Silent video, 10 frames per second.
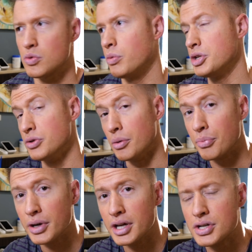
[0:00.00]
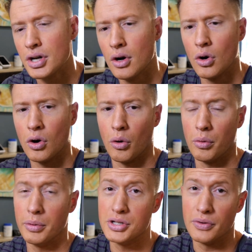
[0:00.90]
Will we do a bridge or
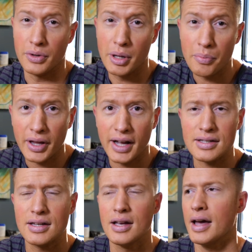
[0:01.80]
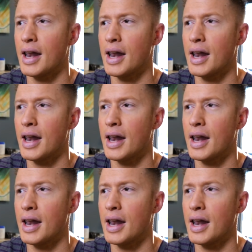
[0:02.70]
will we do implants?